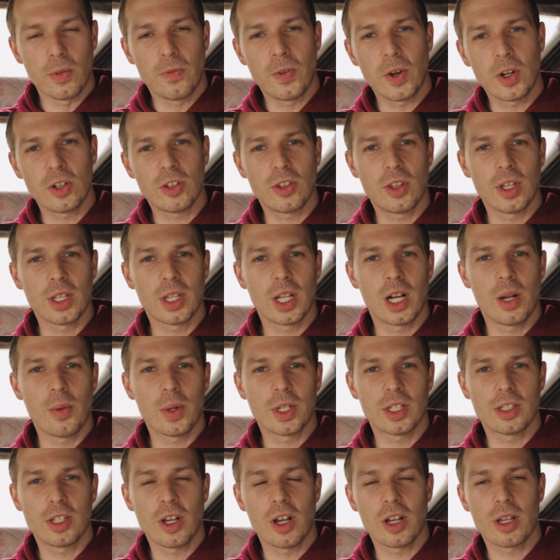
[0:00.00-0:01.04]
The first thing that I
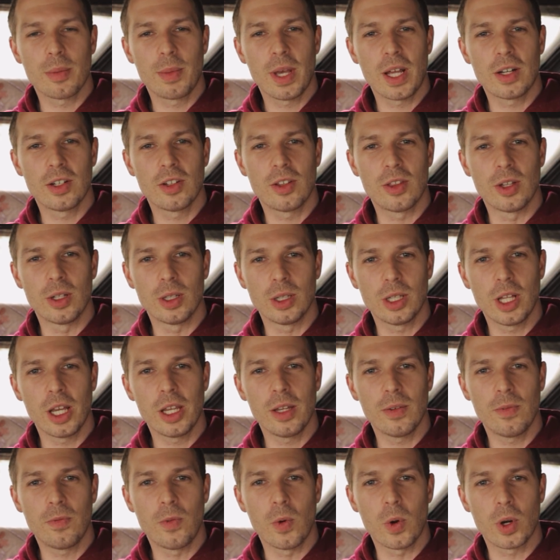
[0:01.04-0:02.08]
want to talk about is the
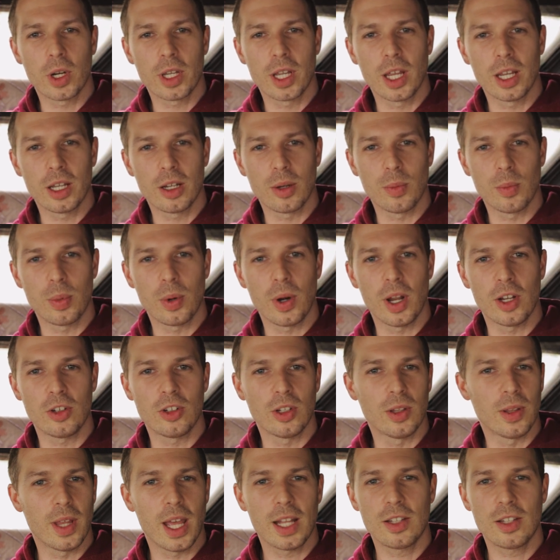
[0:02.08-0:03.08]
light 4K compression.